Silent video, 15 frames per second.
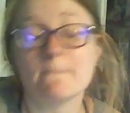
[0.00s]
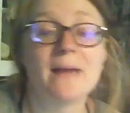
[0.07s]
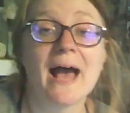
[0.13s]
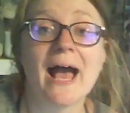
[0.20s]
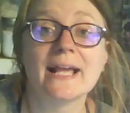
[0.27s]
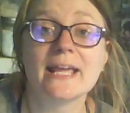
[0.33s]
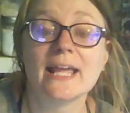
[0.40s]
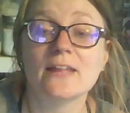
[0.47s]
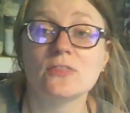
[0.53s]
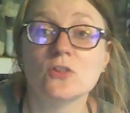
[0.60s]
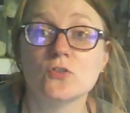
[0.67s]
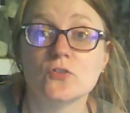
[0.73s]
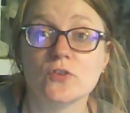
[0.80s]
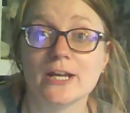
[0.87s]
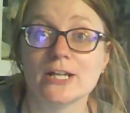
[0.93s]
back in the
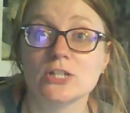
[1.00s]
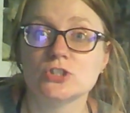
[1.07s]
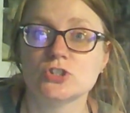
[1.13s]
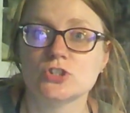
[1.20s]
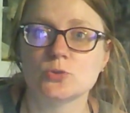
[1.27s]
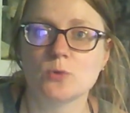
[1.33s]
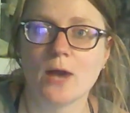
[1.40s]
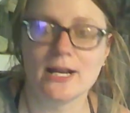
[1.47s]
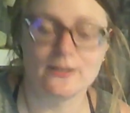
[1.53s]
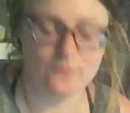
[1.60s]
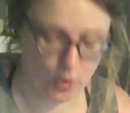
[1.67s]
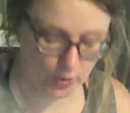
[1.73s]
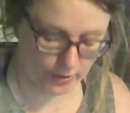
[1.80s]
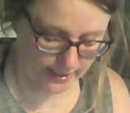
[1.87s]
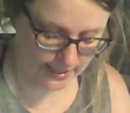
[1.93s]
fridge to kind of
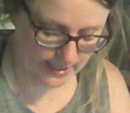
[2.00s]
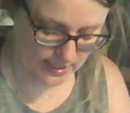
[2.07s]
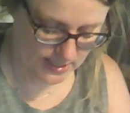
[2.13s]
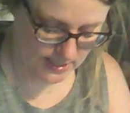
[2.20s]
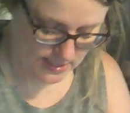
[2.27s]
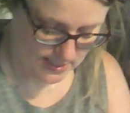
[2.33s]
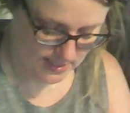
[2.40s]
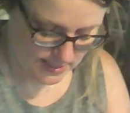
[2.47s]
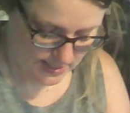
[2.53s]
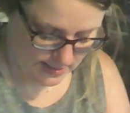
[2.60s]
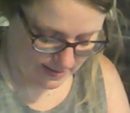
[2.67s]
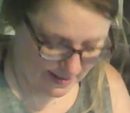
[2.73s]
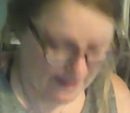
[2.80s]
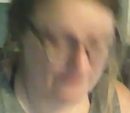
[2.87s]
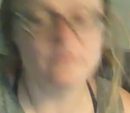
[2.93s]
harden,
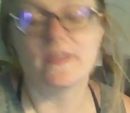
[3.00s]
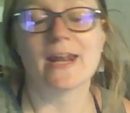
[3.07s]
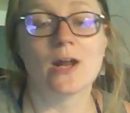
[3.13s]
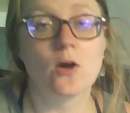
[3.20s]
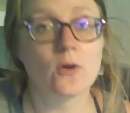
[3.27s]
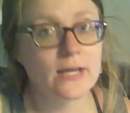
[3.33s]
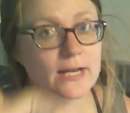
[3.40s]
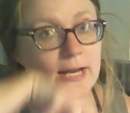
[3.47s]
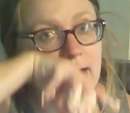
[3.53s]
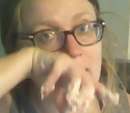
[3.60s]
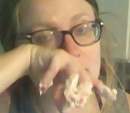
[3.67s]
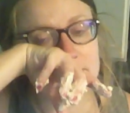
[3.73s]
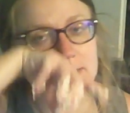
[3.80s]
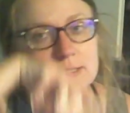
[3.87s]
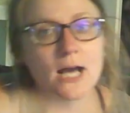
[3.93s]
and then I'll get it
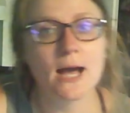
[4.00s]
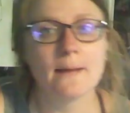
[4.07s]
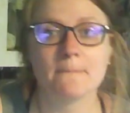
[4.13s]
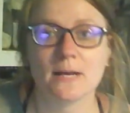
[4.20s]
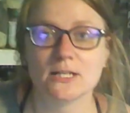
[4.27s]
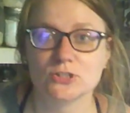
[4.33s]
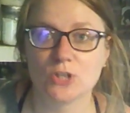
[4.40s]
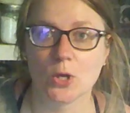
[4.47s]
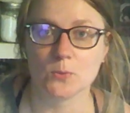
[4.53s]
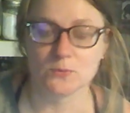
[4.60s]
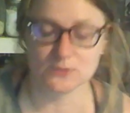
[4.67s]
out to cut my scones.